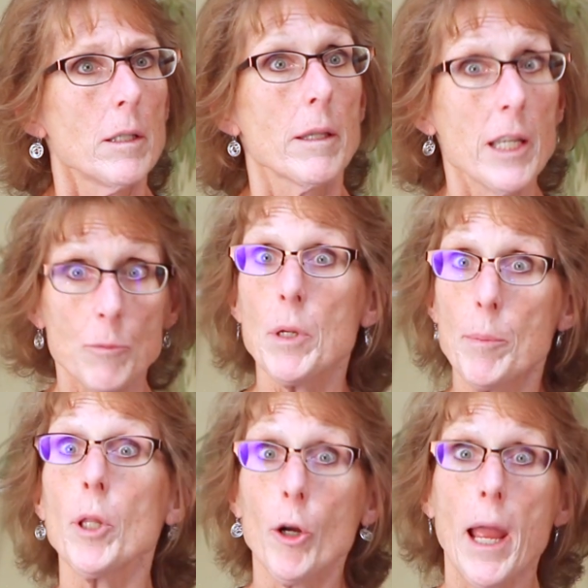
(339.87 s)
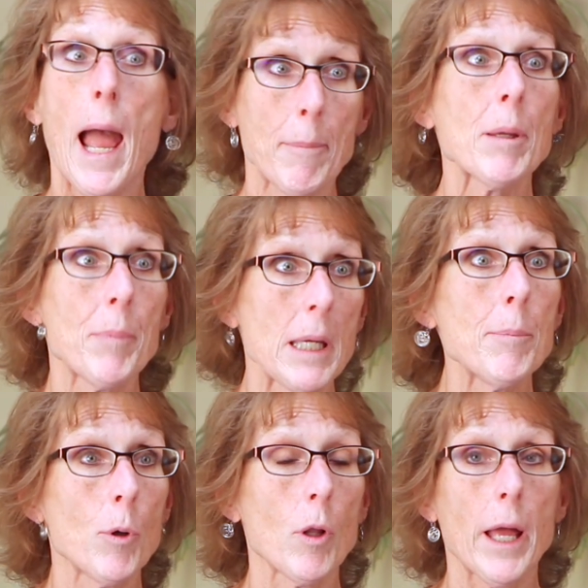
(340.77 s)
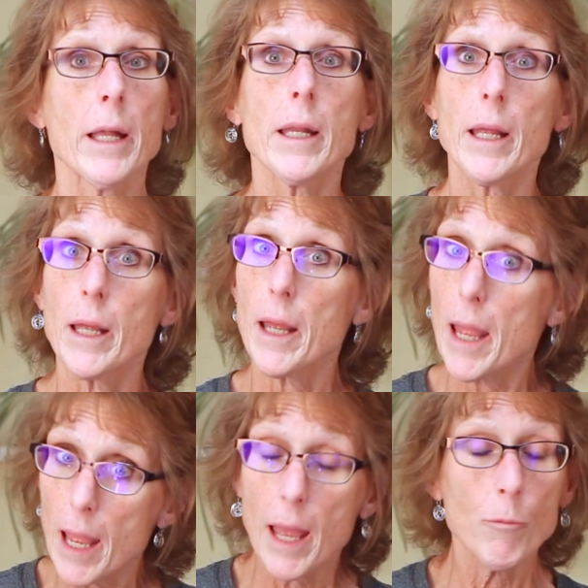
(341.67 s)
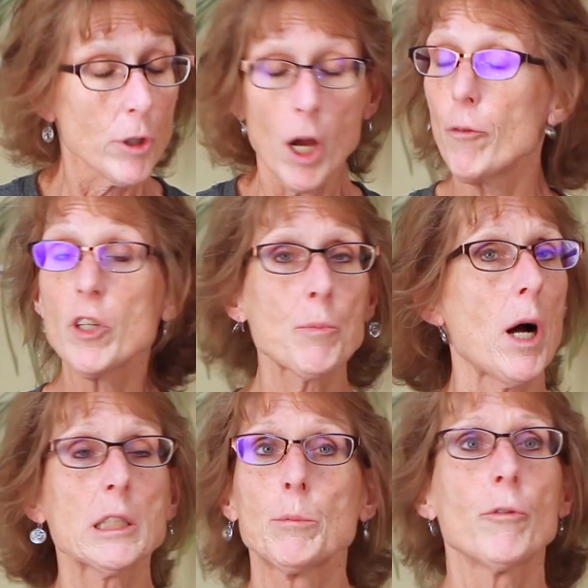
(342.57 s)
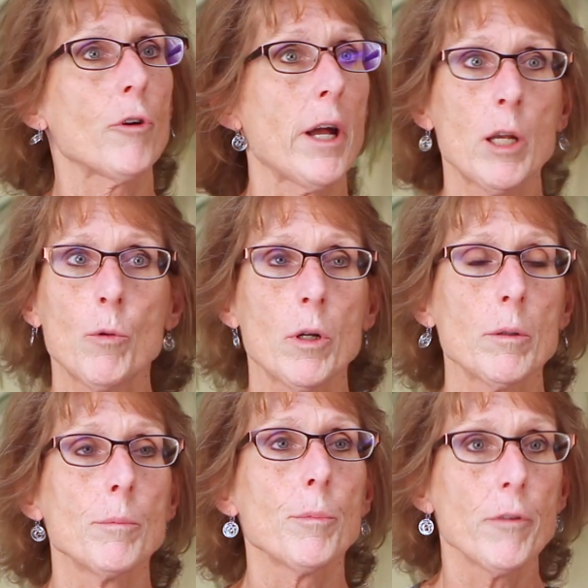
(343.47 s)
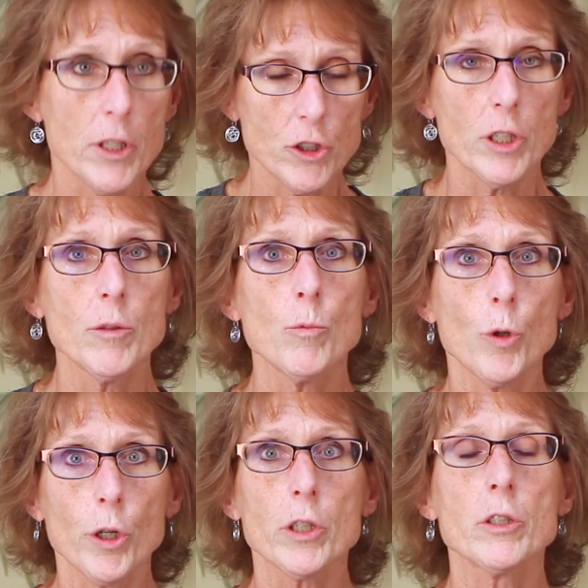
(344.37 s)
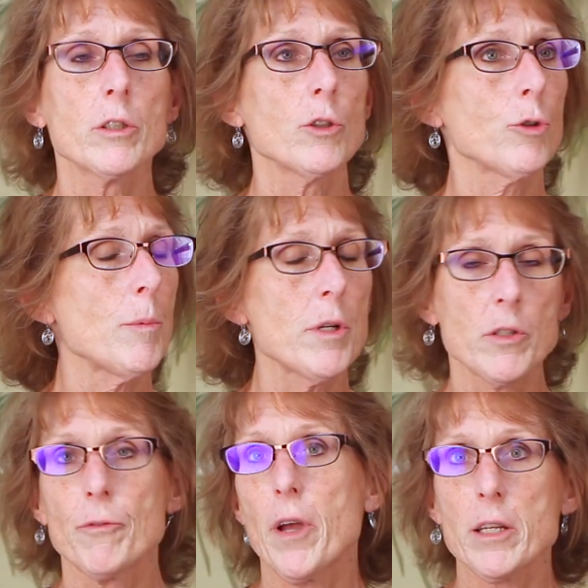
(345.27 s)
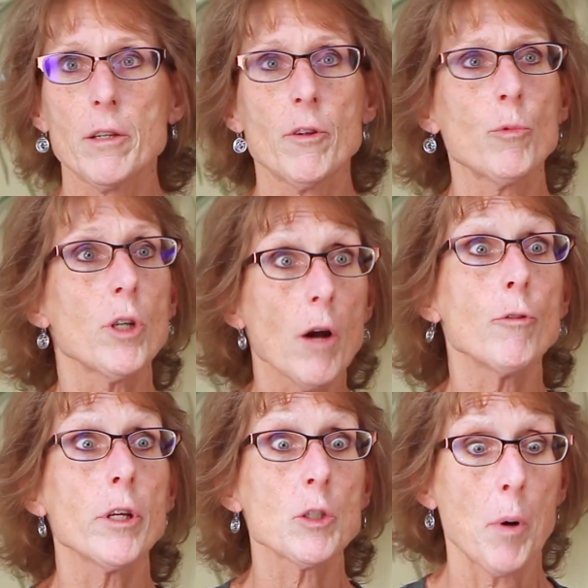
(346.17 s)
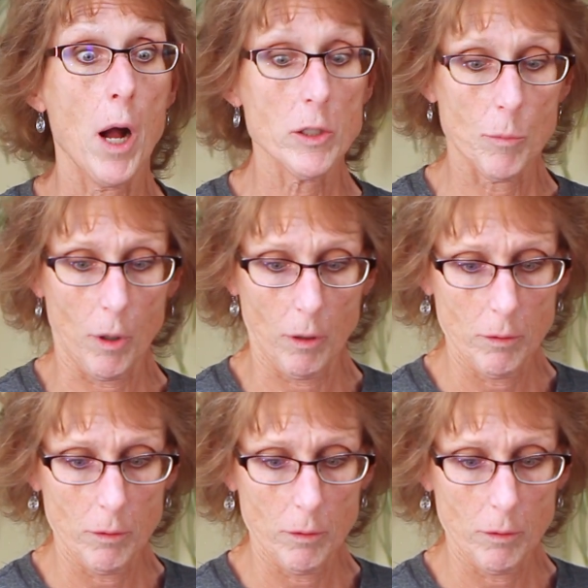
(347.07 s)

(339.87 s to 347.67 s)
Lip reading: These people are happy people, and recovery is possible for anyone. Prevention works, treatment is effective, and recovery is possible.